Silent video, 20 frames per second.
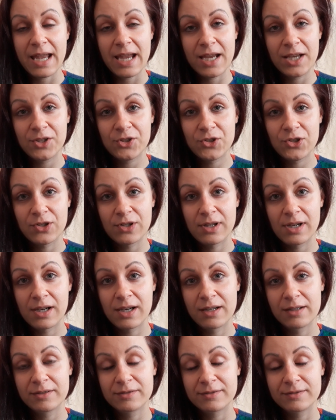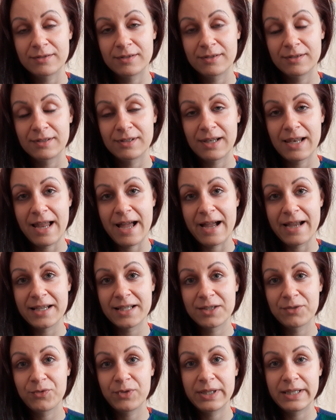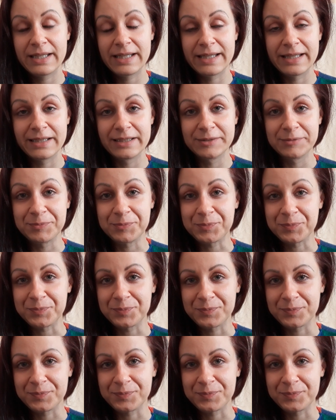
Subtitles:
angel lies within,